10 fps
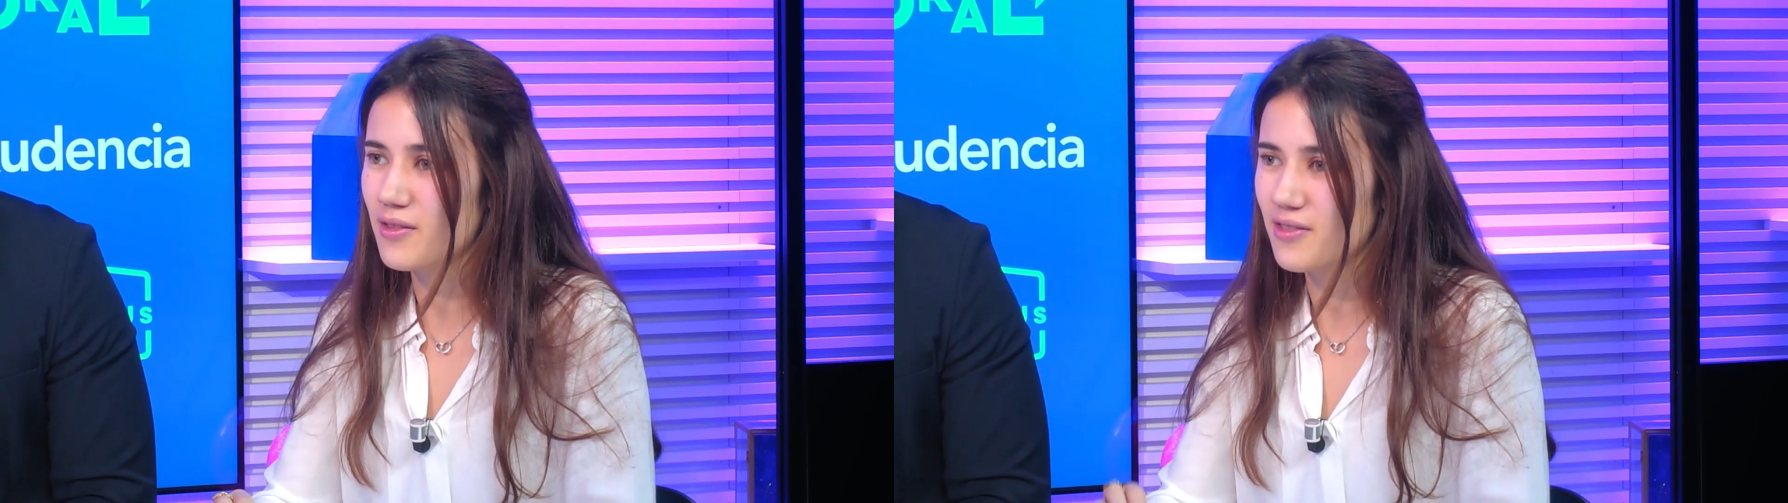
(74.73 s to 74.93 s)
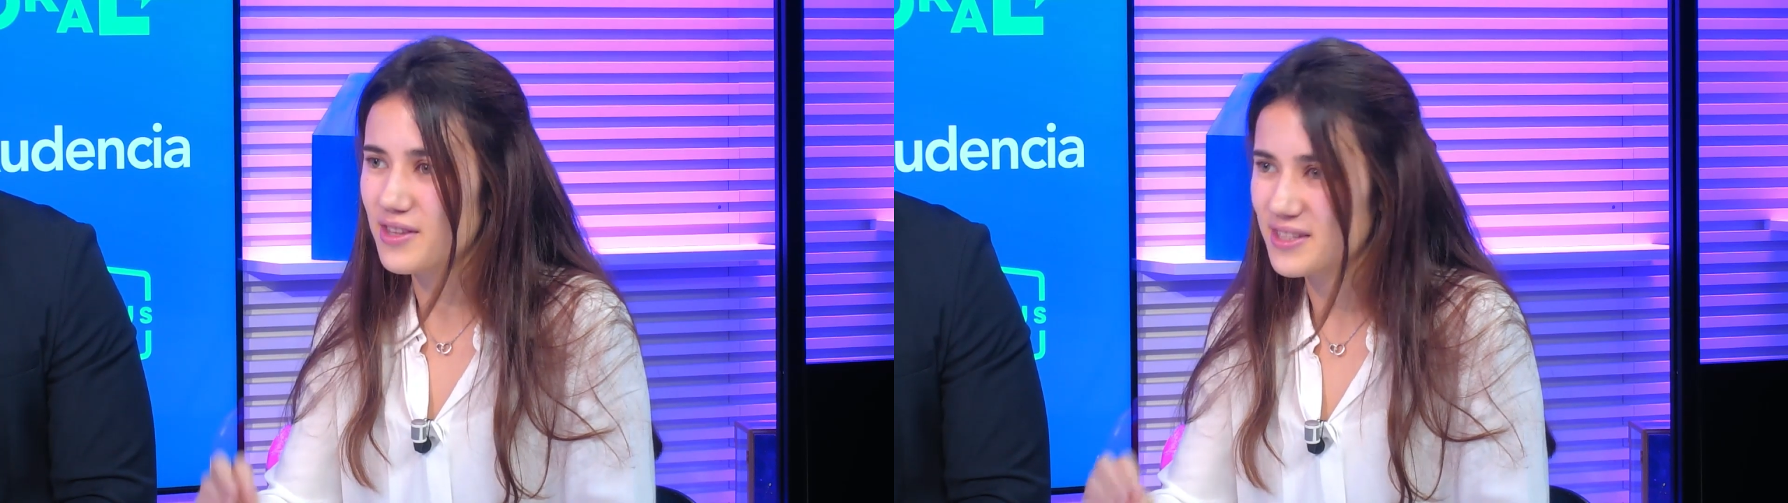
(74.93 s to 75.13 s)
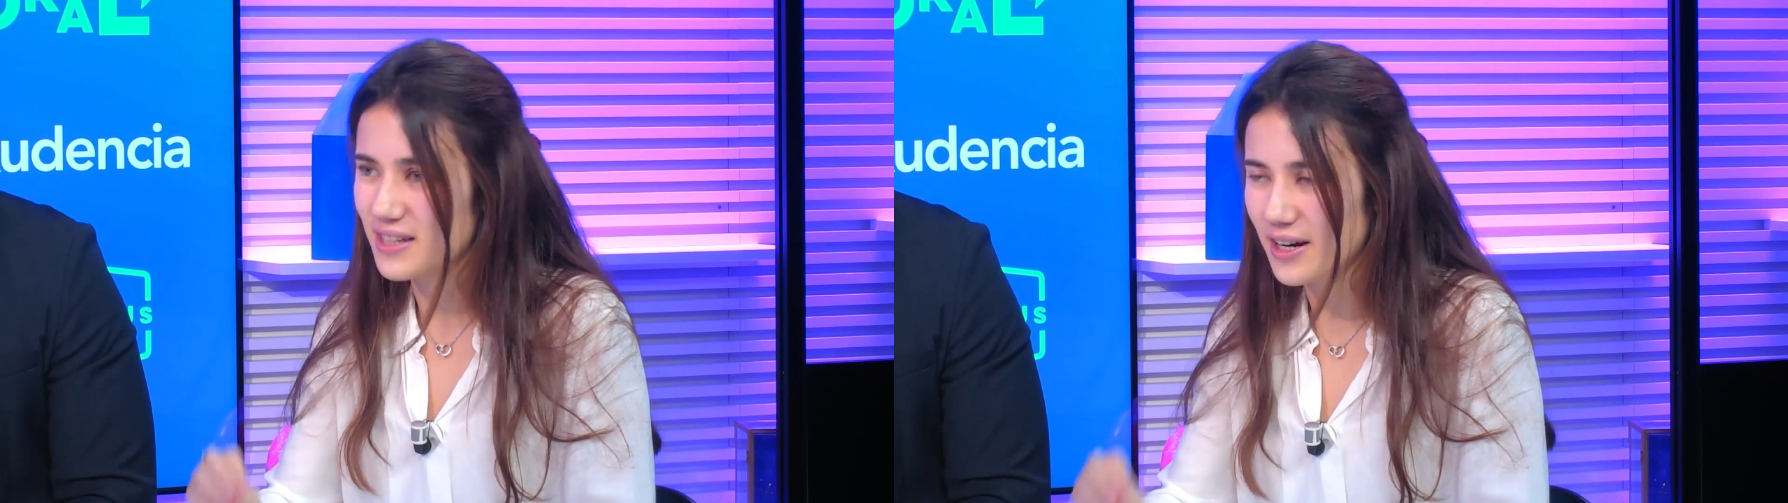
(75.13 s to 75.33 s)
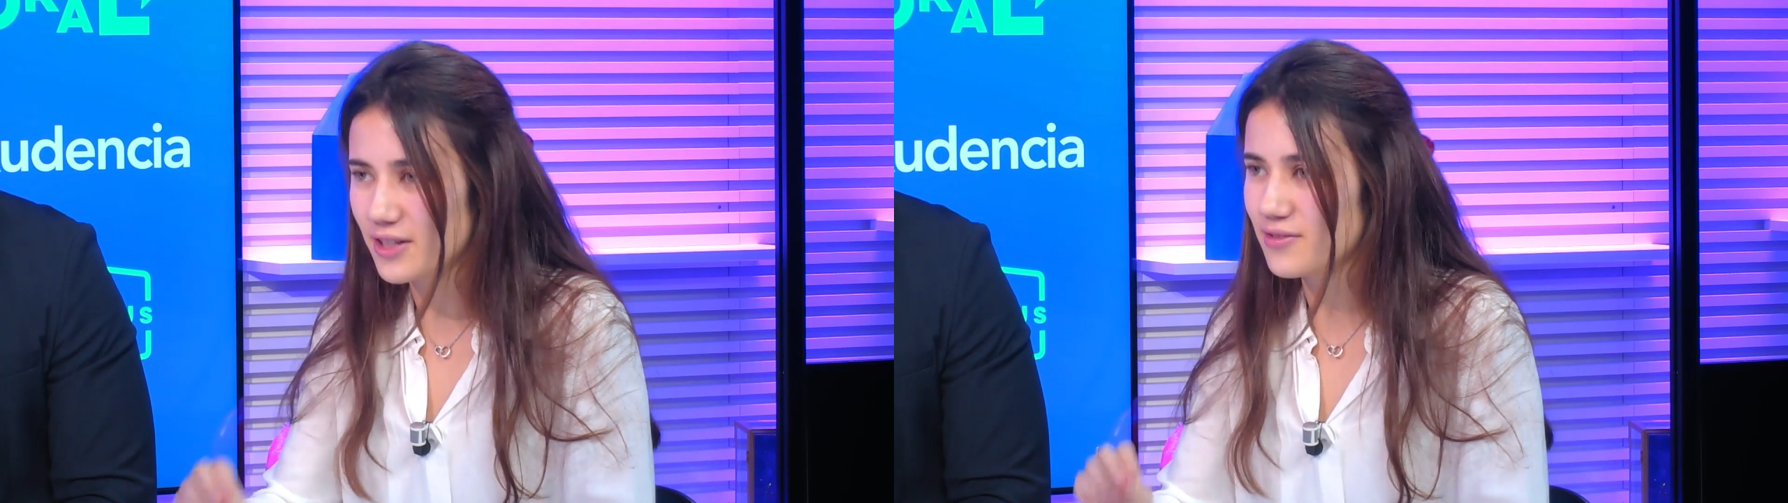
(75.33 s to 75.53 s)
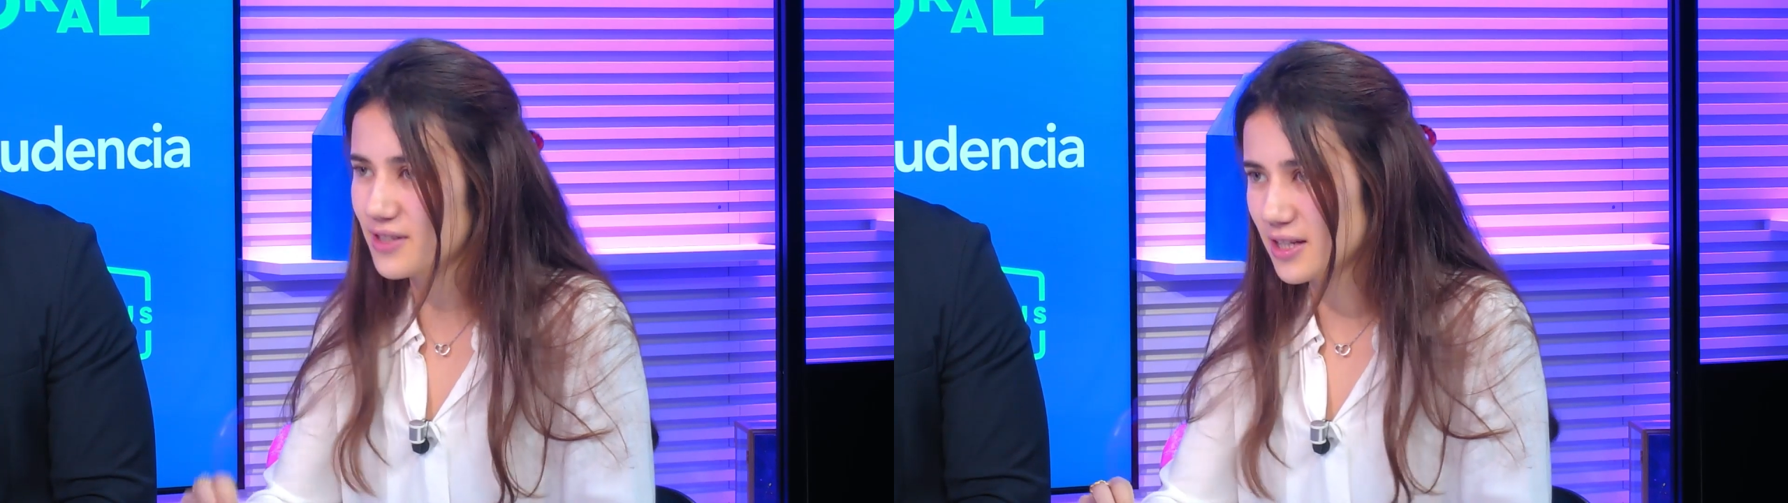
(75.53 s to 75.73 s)
this
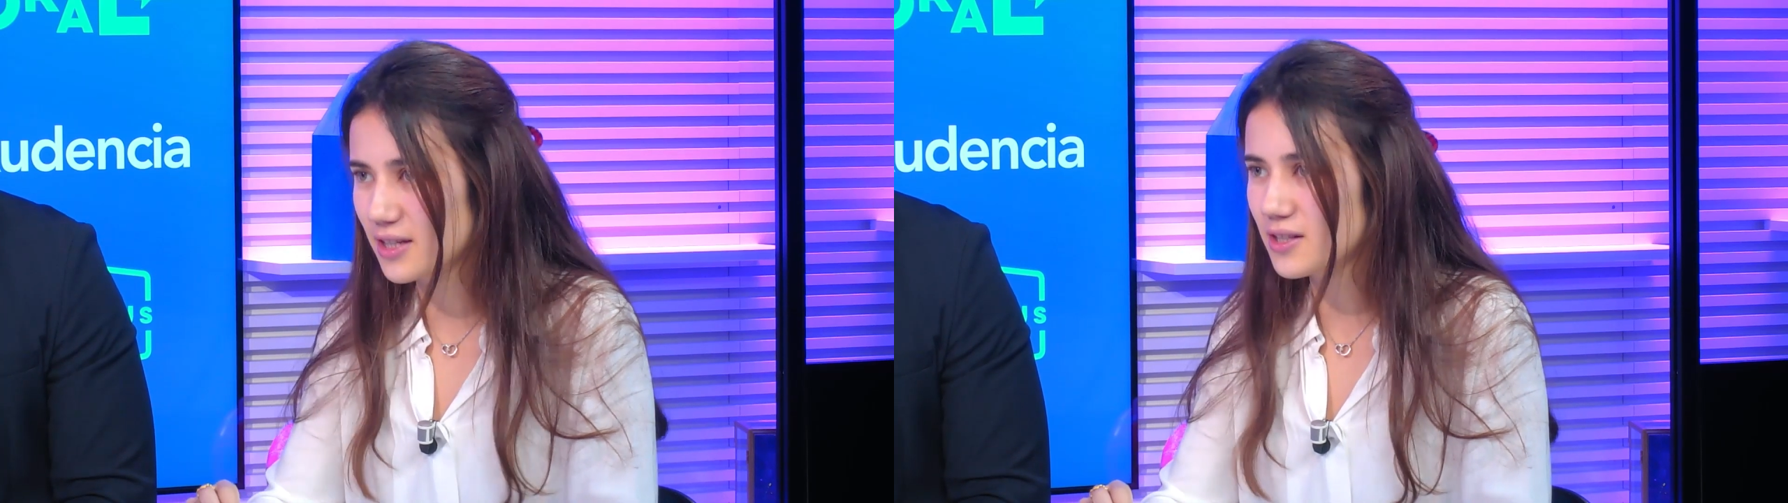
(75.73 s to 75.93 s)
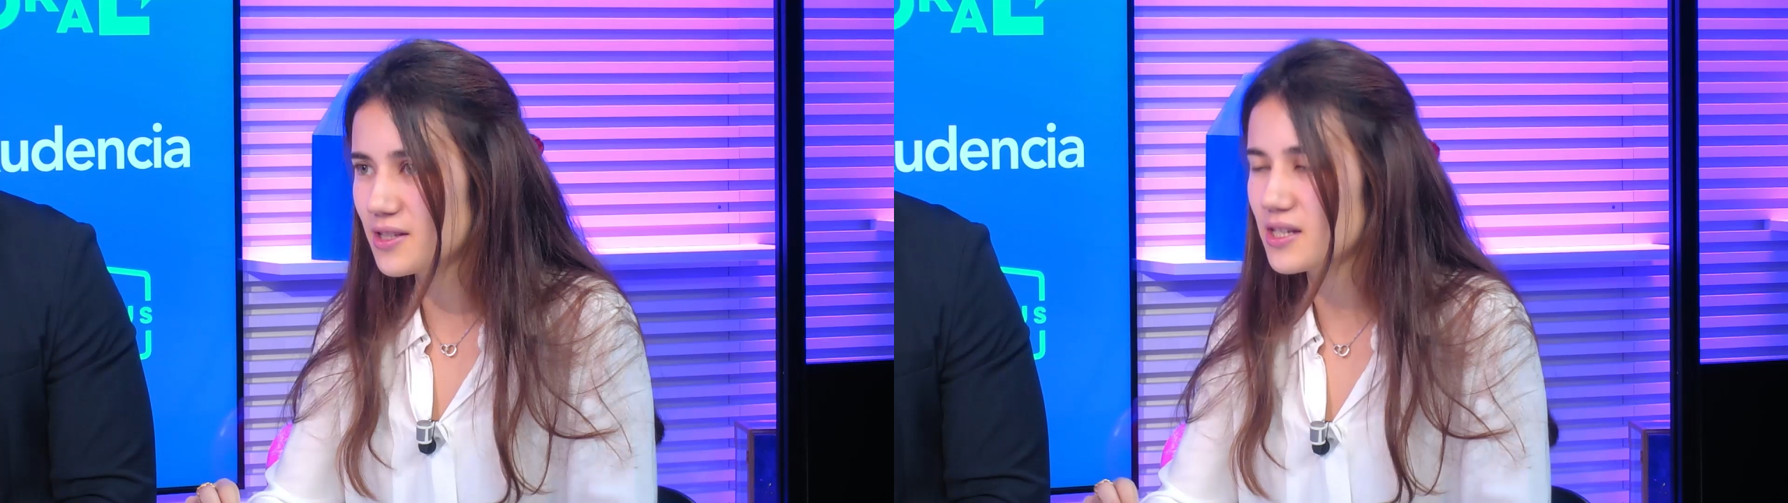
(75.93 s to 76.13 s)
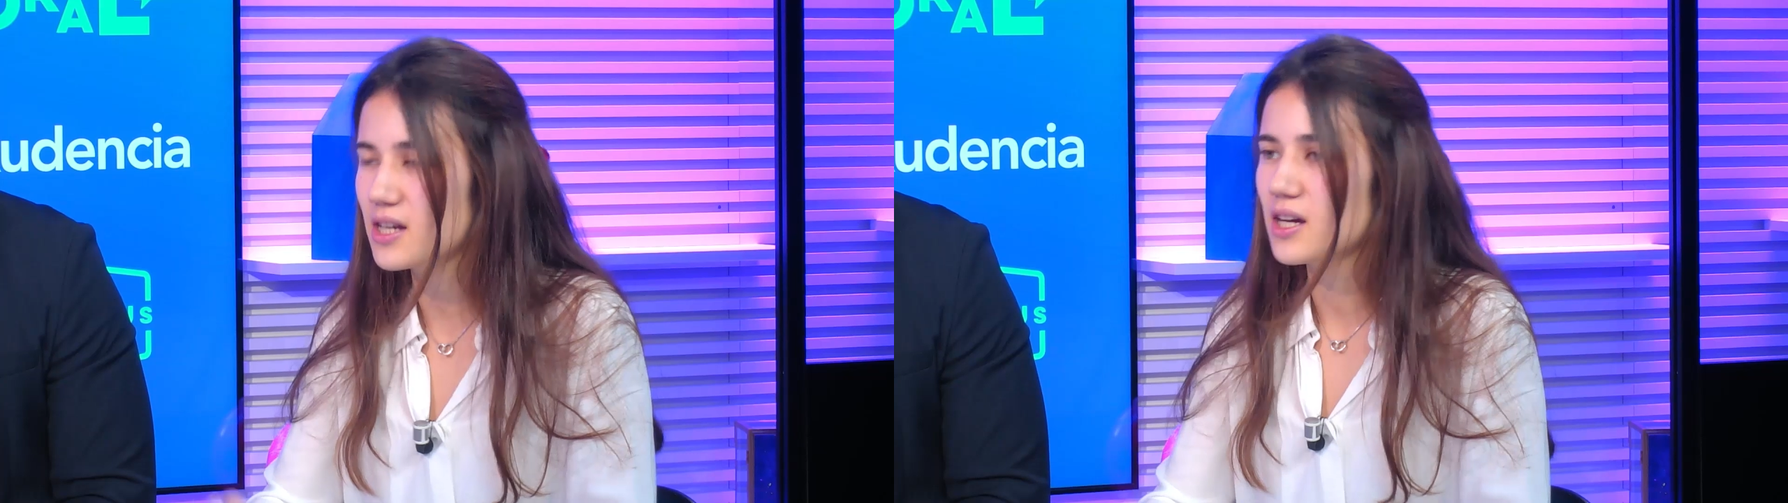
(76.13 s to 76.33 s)
kind of skills.